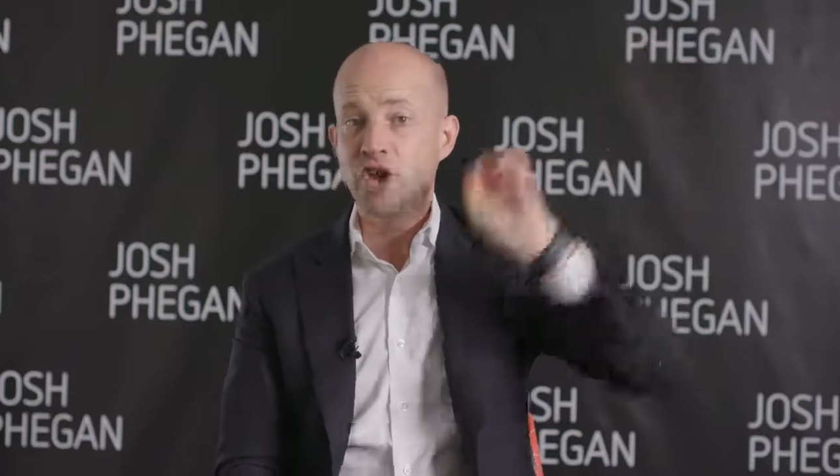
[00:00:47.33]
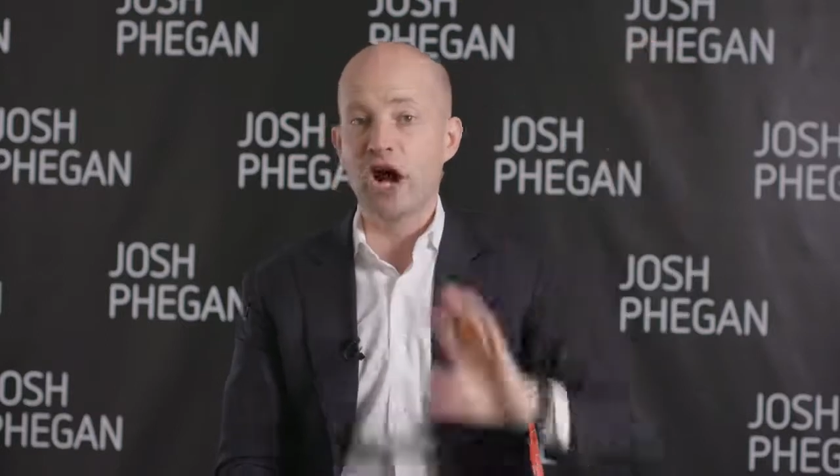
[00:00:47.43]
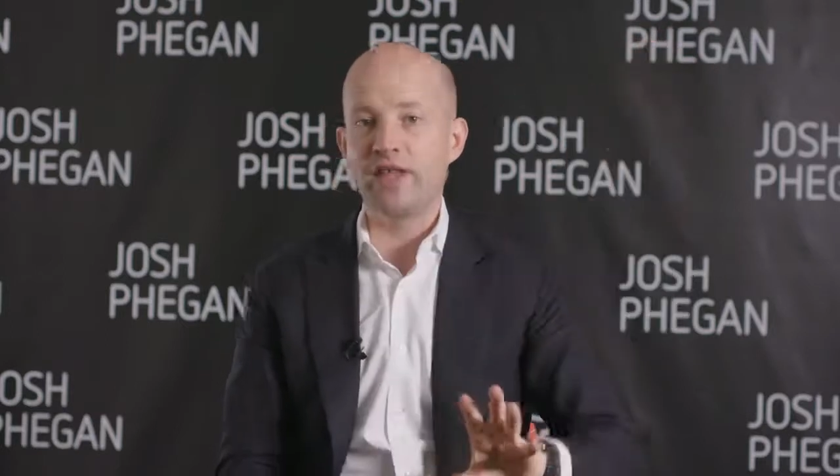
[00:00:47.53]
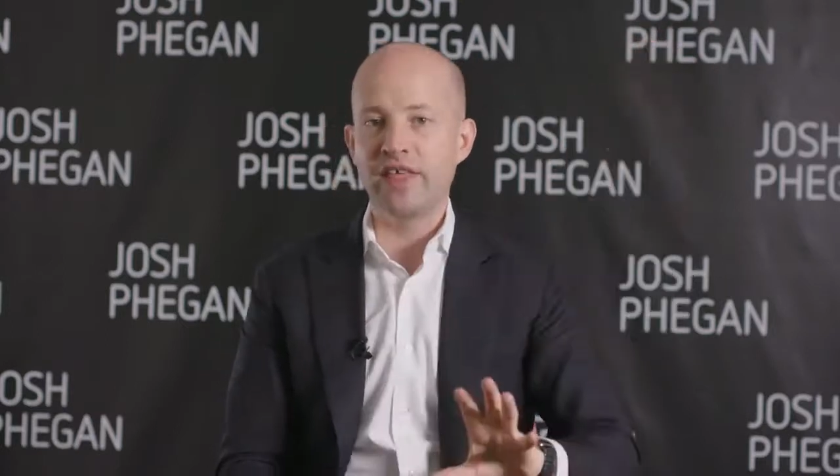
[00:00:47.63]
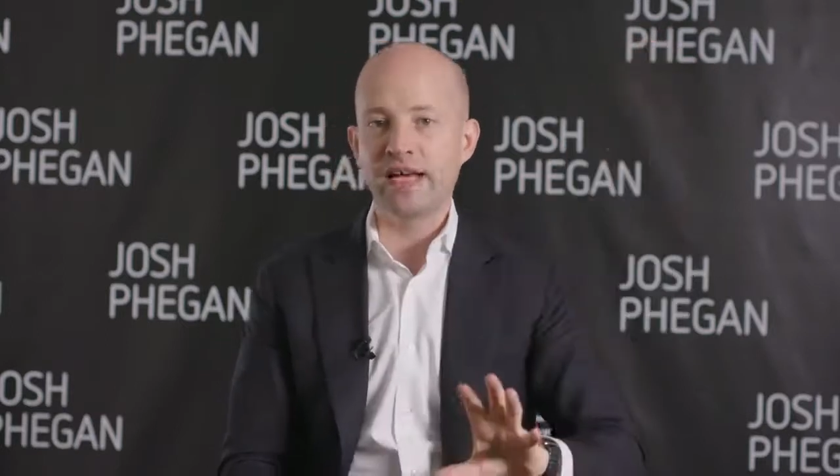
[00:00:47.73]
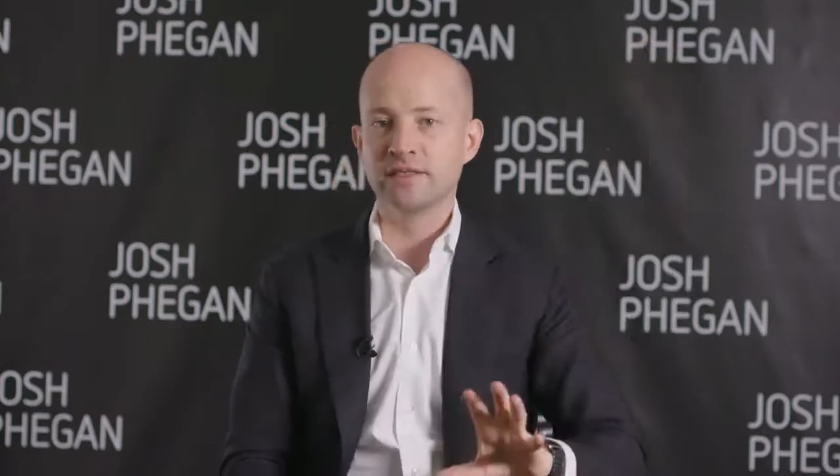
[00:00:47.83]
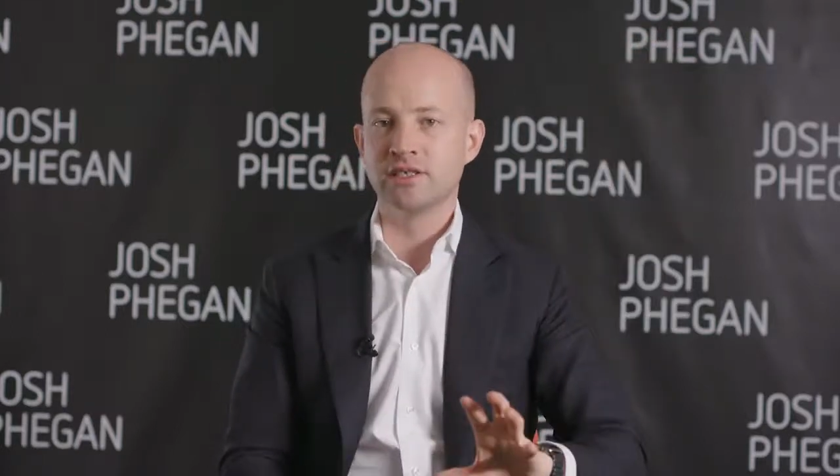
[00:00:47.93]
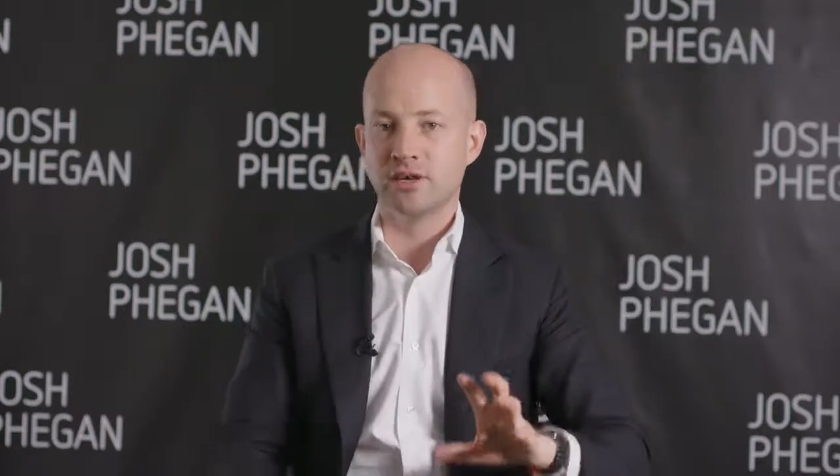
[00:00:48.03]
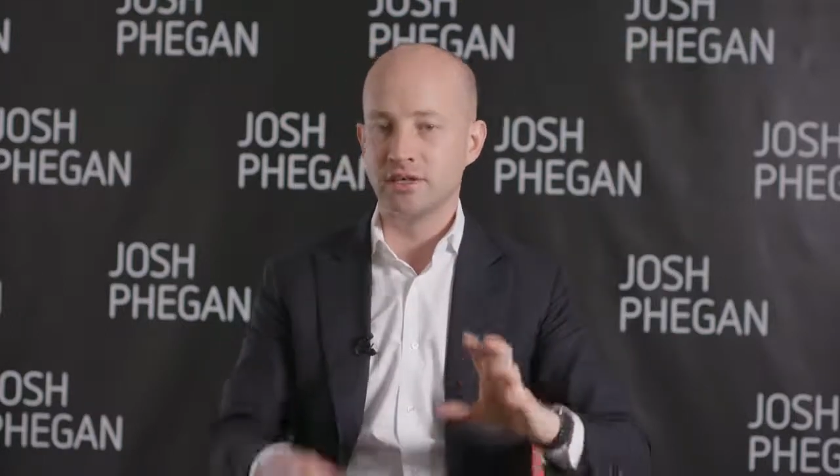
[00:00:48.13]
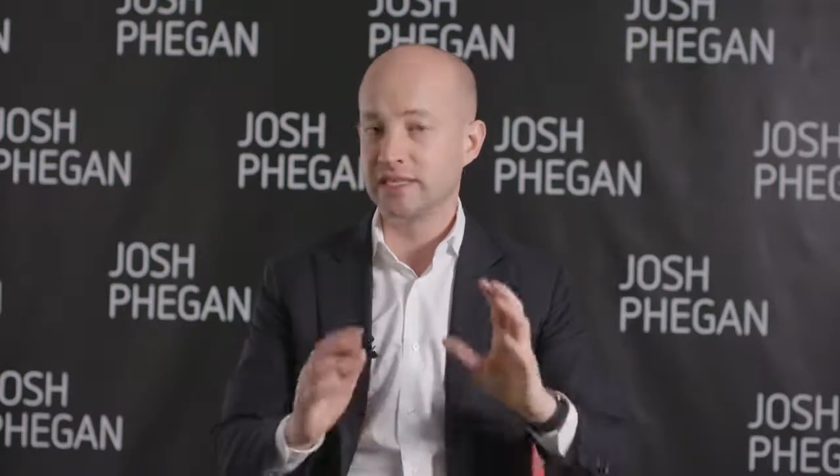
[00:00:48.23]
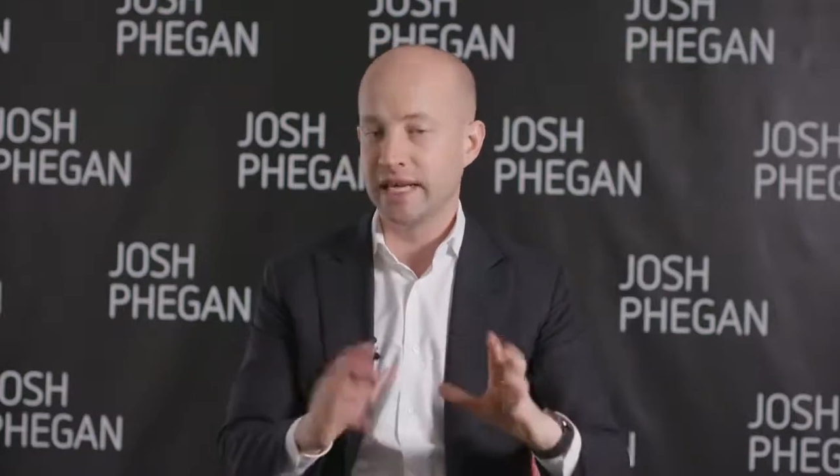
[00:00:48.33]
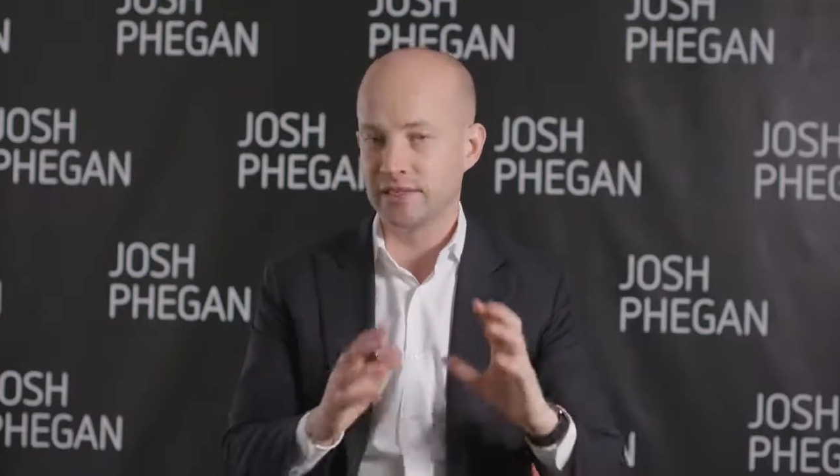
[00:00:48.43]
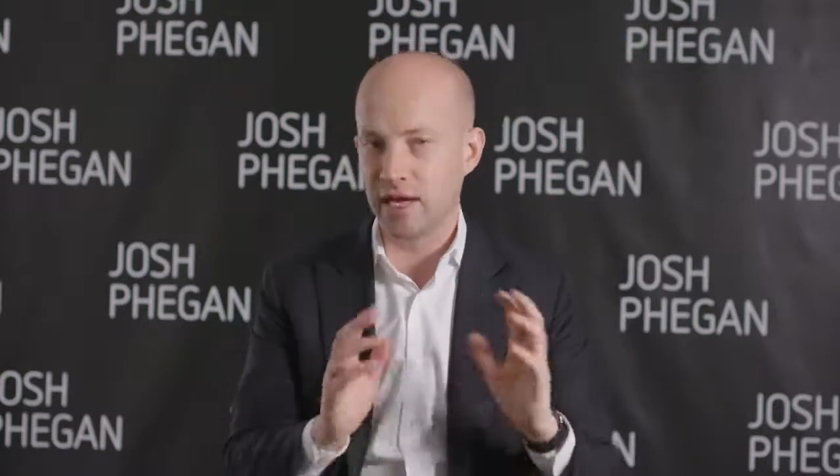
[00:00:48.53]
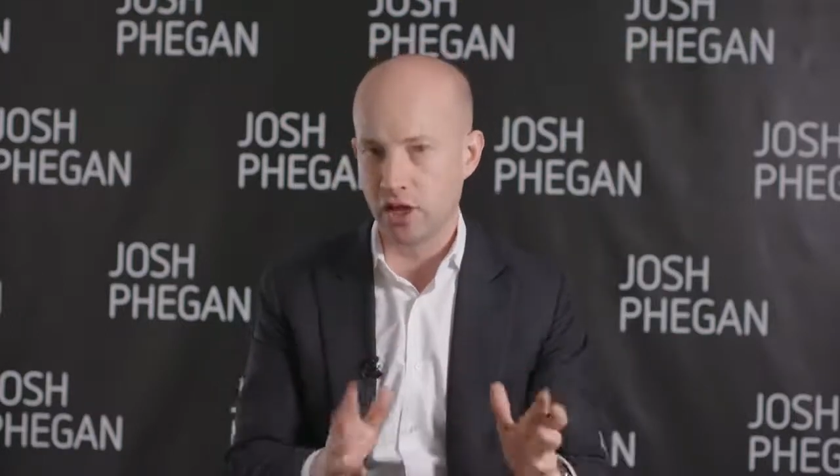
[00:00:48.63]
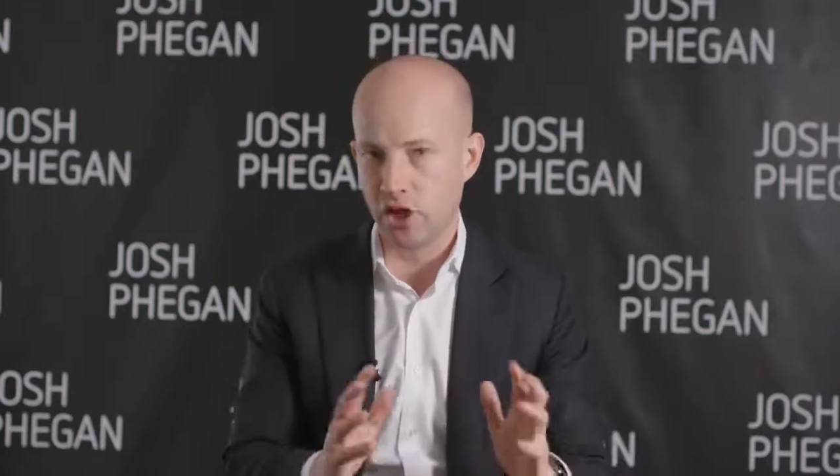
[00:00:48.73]
$9,000
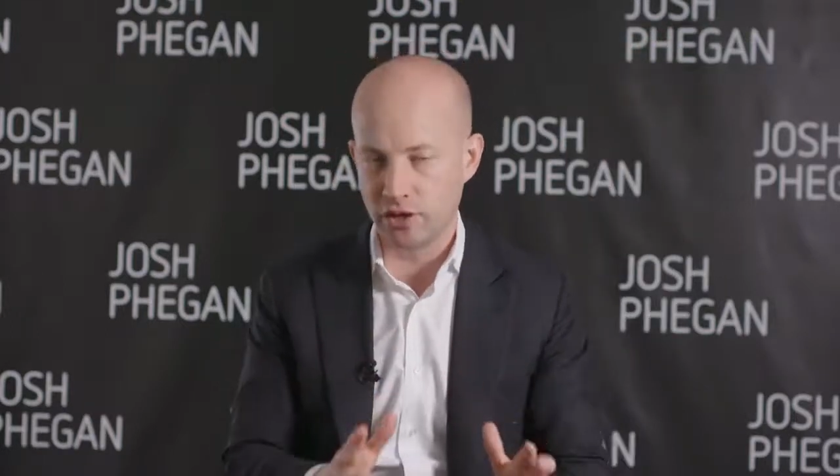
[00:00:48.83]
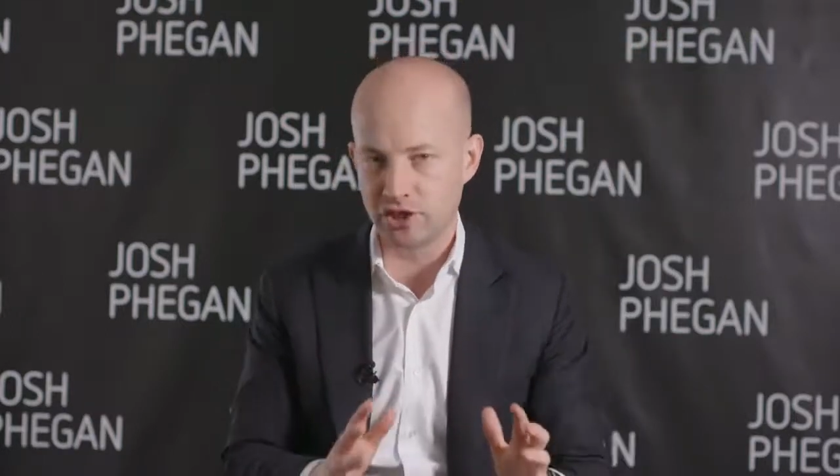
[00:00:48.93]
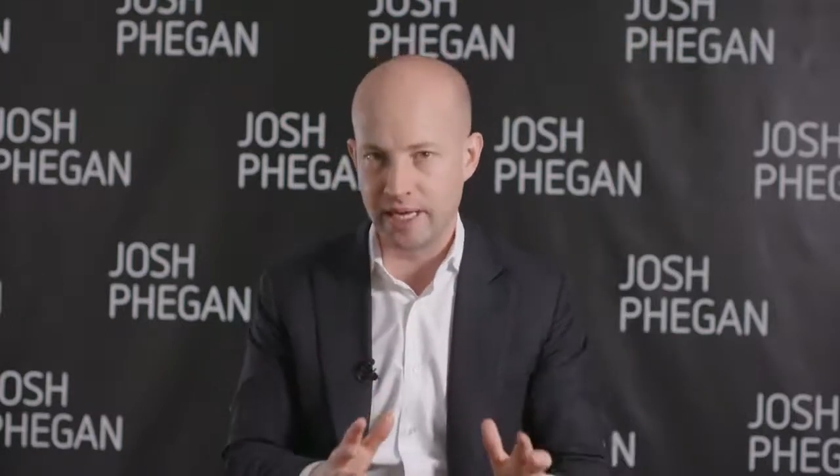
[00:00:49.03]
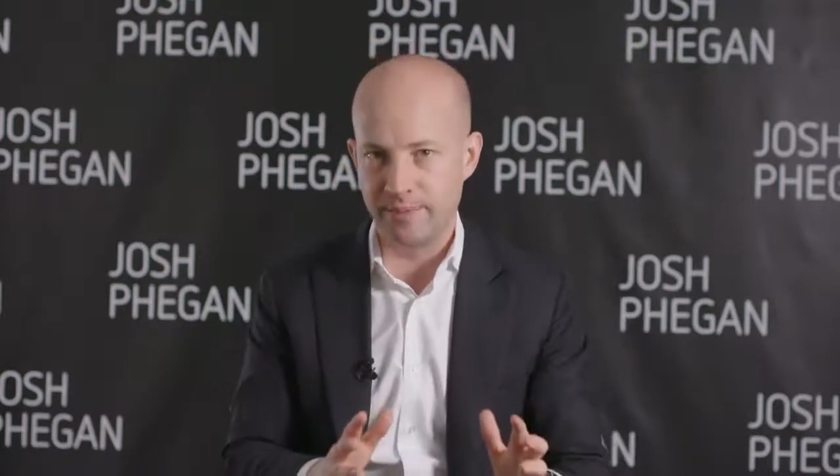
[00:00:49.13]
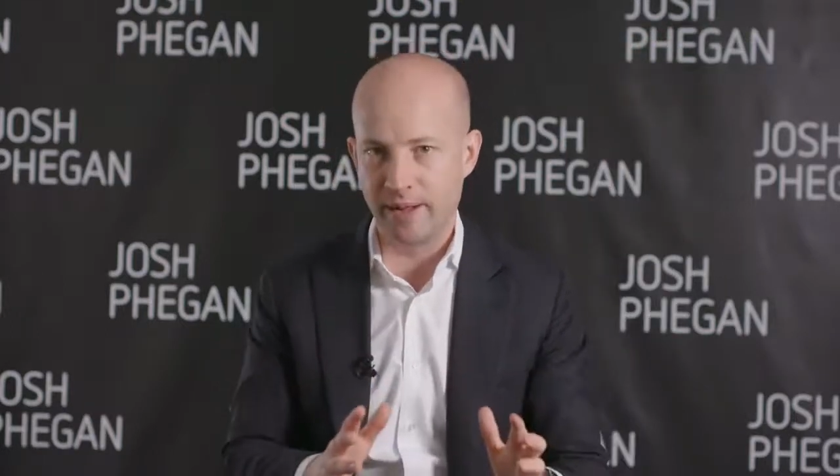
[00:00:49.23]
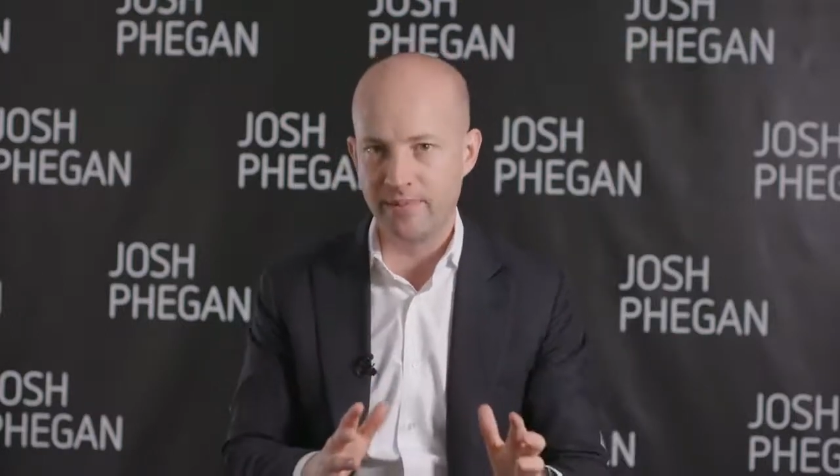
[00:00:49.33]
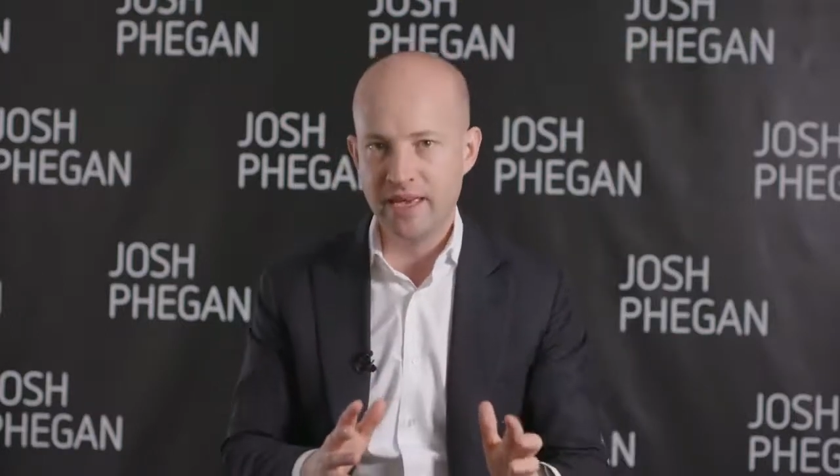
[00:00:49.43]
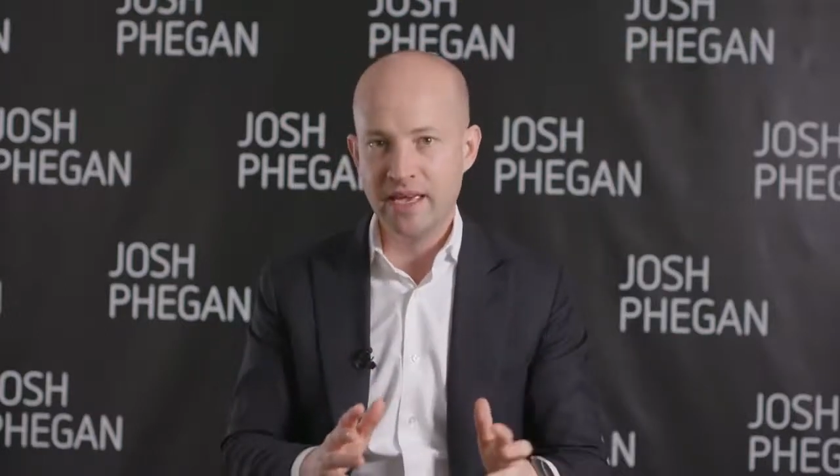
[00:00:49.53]
sounds a lot cheaper.